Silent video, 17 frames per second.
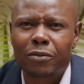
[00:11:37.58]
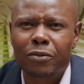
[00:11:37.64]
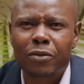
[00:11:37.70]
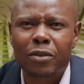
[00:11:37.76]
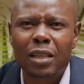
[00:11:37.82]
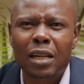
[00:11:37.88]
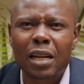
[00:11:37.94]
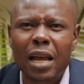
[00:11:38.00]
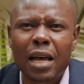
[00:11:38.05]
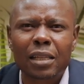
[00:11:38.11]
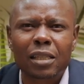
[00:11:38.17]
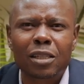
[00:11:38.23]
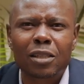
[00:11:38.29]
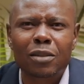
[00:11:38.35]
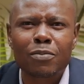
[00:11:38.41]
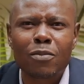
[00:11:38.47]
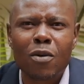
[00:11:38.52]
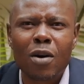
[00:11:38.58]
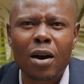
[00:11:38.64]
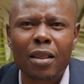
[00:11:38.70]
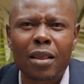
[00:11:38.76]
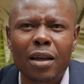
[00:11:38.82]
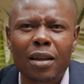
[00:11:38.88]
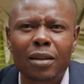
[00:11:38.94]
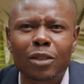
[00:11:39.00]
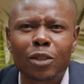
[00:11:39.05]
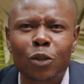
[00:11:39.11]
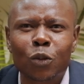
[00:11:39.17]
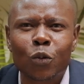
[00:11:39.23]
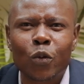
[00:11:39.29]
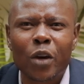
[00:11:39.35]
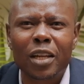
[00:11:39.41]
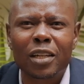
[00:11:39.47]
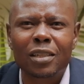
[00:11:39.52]
for the last more than
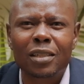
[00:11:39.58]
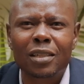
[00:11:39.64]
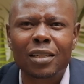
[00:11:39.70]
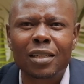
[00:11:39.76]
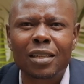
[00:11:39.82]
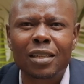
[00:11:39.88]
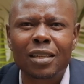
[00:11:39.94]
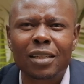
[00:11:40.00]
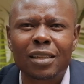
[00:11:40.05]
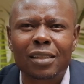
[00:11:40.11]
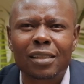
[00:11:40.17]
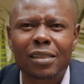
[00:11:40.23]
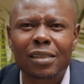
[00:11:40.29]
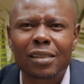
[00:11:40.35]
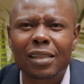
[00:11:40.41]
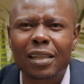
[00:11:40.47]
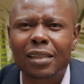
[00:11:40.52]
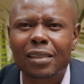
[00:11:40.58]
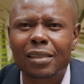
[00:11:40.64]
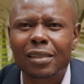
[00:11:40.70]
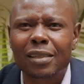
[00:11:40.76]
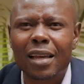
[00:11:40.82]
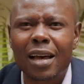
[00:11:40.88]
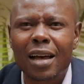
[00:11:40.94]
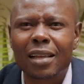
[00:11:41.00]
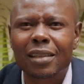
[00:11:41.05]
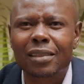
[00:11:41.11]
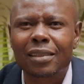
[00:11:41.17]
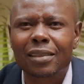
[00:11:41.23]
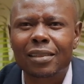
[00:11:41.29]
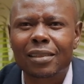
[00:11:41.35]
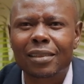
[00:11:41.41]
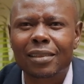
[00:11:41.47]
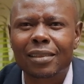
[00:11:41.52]
26 years